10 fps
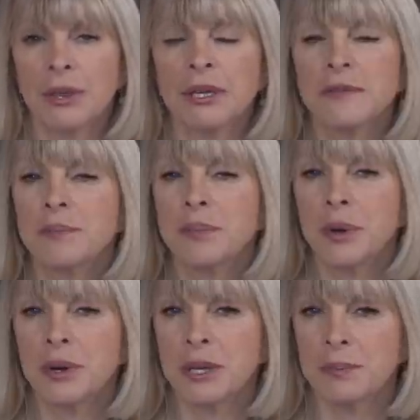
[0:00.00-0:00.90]
that if a
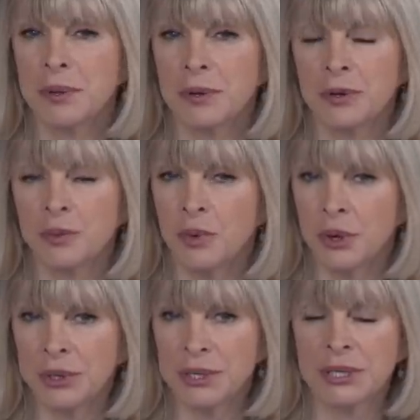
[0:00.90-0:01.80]
bodybuilder
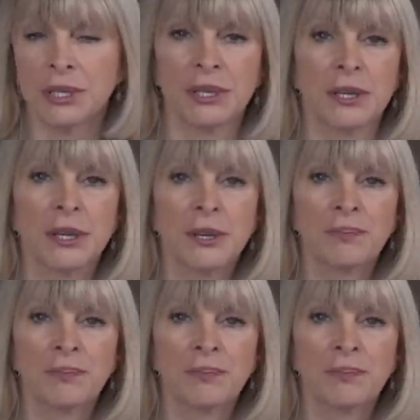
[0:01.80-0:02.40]
wants to